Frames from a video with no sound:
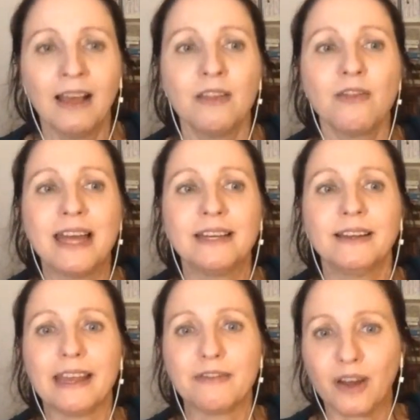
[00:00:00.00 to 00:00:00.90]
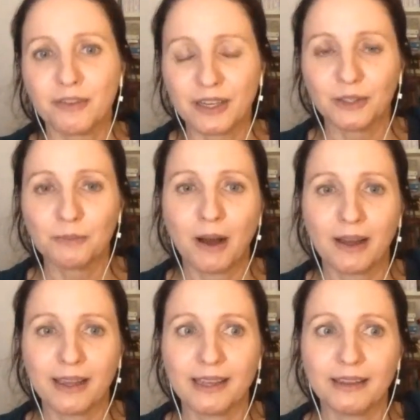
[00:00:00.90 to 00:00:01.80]
Then, if I feel
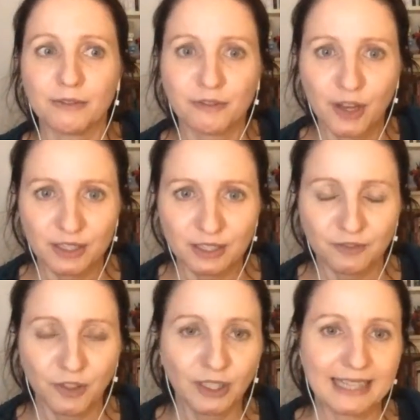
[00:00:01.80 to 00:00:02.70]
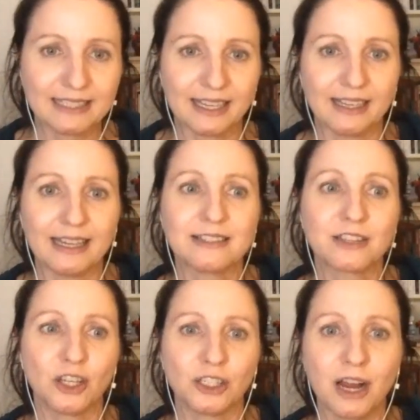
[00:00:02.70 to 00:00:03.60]
my first full edit is
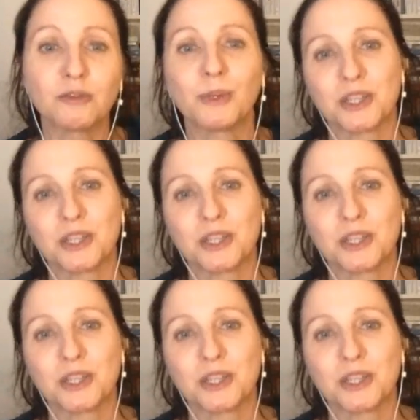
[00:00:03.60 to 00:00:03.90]
good enough,